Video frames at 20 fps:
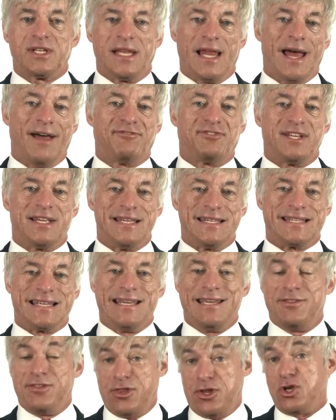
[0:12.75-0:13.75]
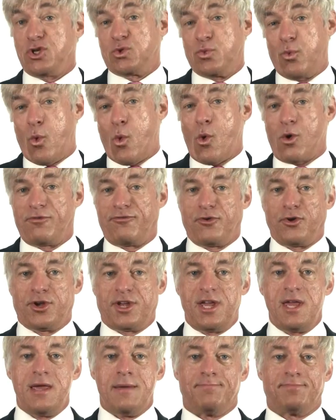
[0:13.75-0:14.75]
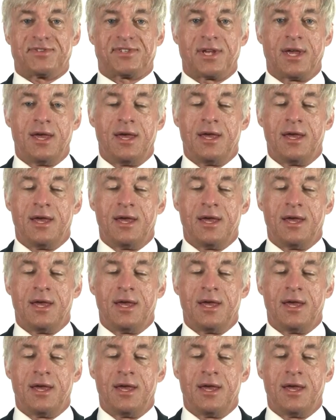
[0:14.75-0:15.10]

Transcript: left is in this war for keeps.